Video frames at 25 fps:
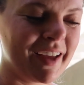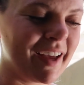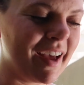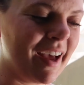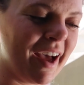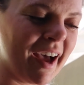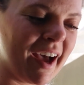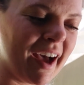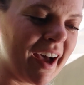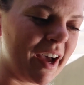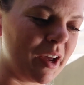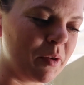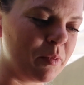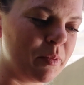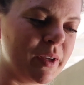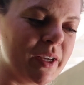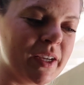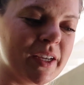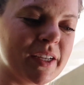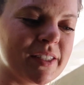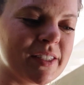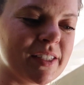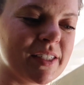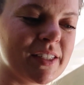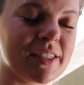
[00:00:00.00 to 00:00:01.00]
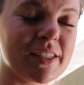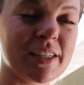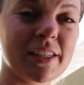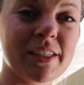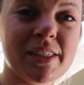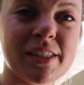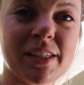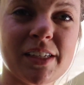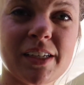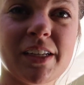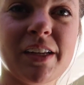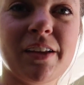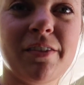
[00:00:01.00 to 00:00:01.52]
had, because it's
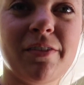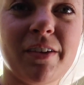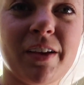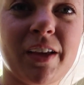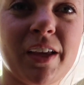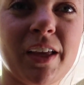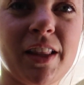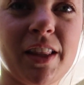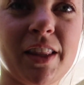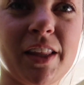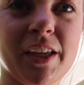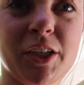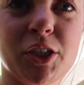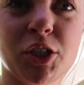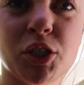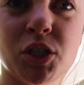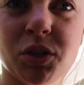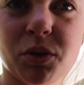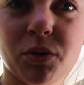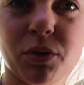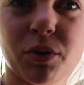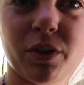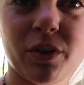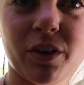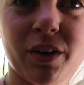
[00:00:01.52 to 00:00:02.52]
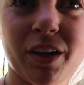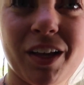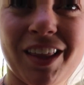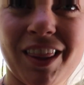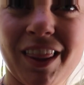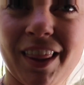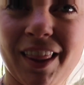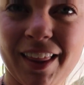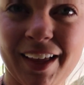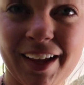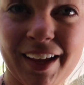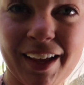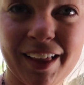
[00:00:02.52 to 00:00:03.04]
significantly shorter in
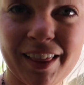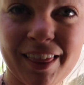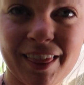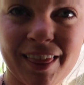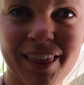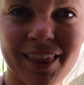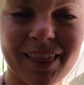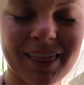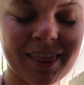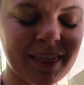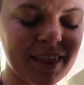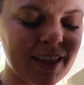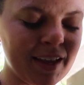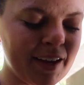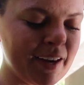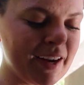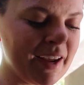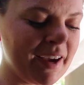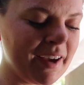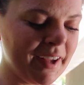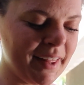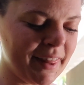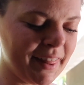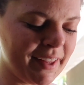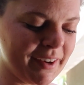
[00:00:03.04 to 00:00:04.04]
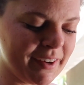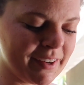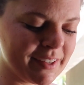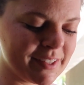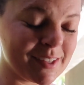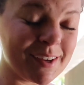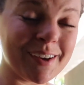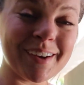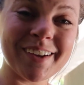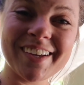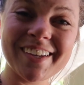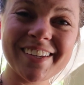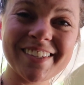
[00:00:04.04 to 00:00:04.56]
length than other
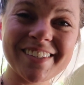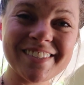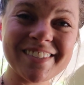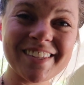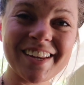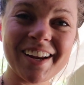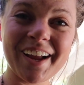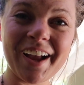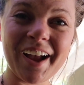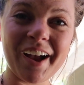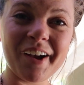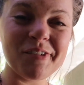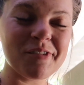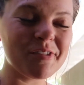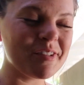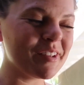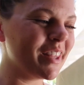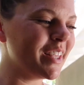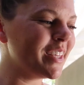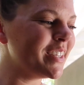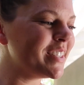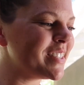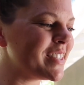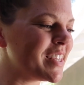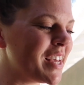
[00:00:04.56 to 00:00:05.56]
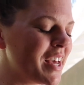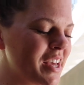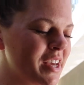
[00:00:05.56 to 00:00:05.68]
sockets that I have for this.